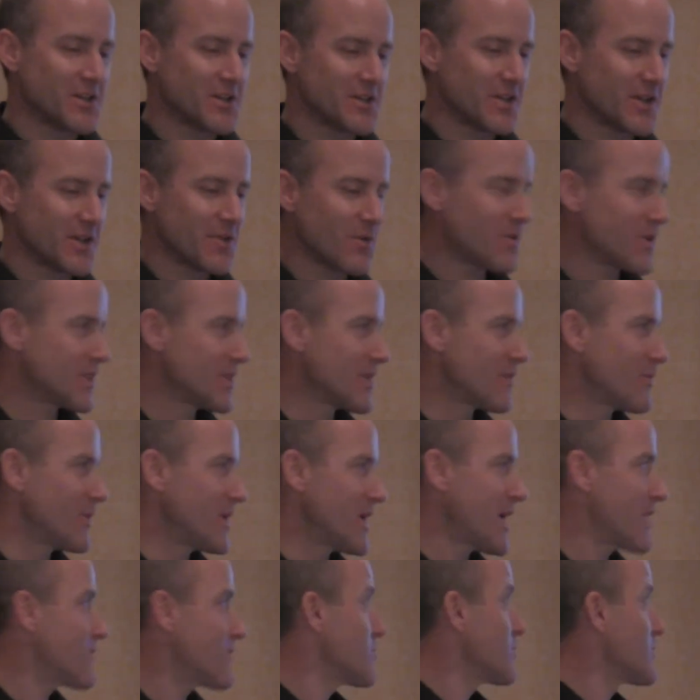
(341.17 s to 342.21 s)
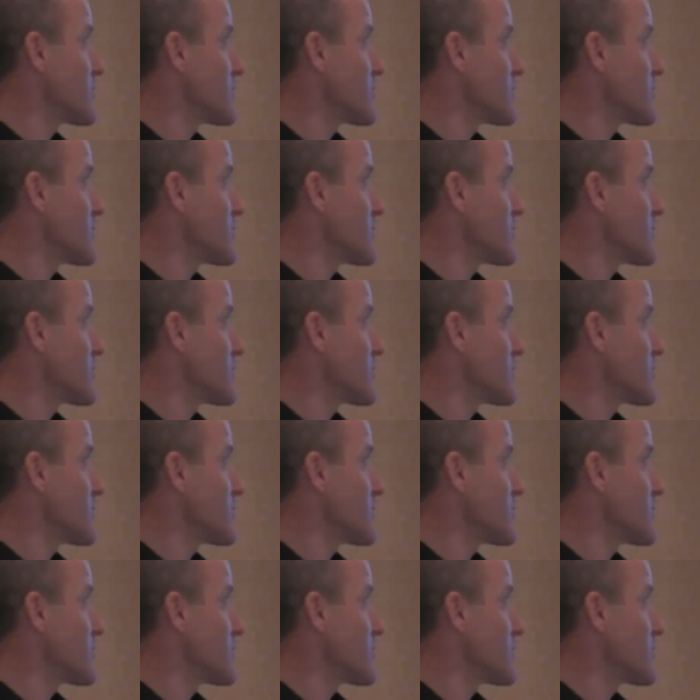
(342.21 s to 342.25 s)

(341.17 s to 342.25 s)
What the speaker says: The other thing that we haven't